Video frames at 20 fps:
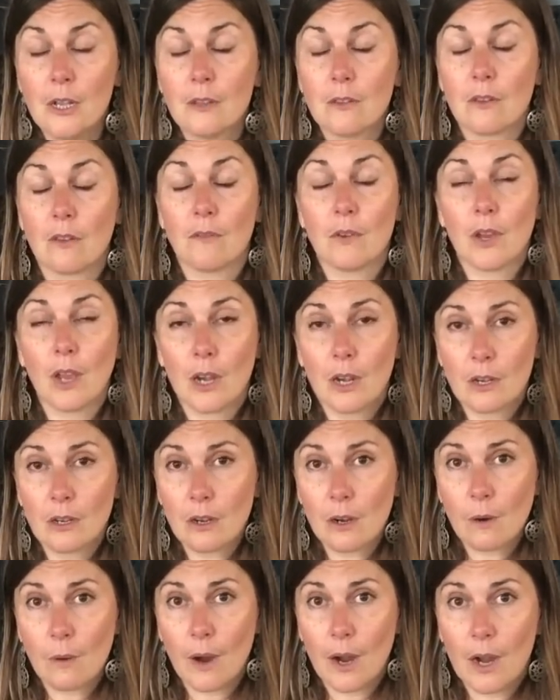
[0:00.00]
So if you get on
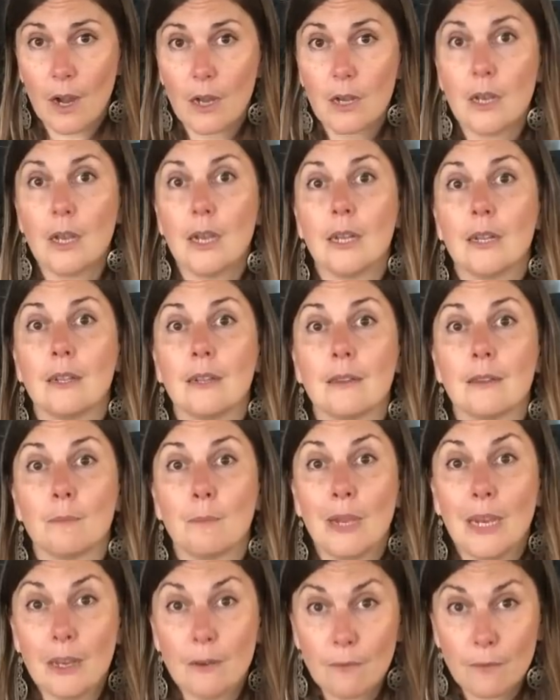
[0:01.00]
your quad and it's
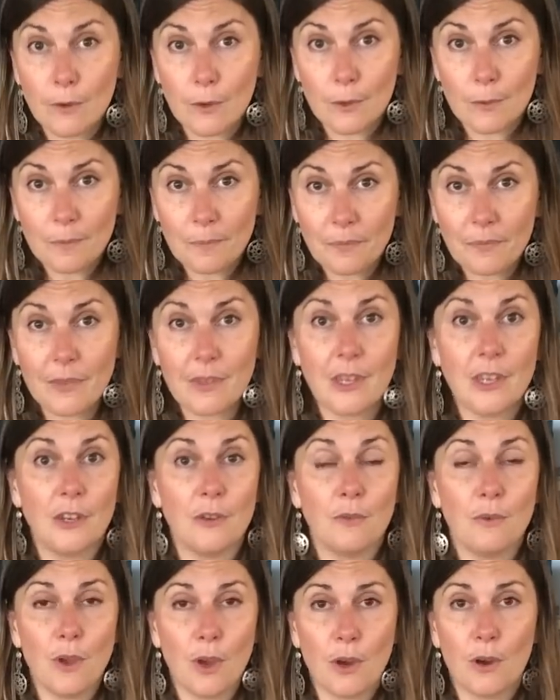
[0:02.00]
painful, then
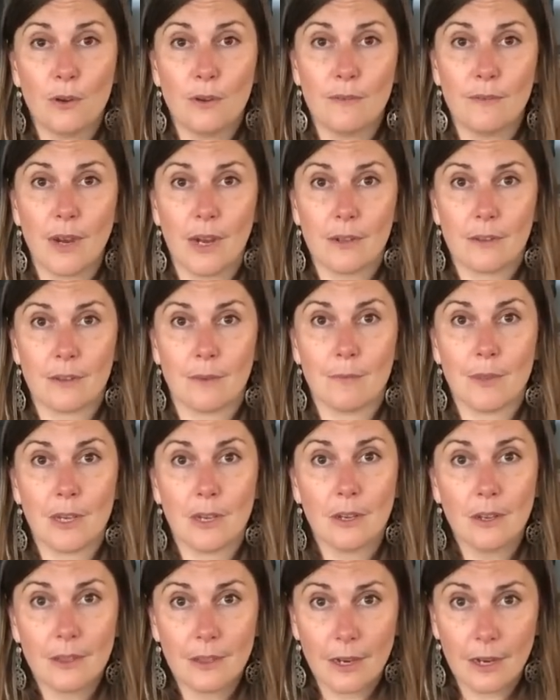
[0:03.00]
you know you've got something
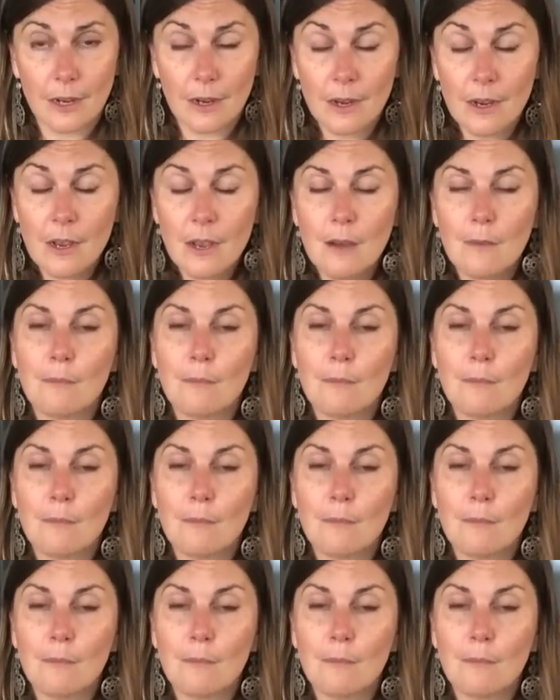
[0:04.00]
good there.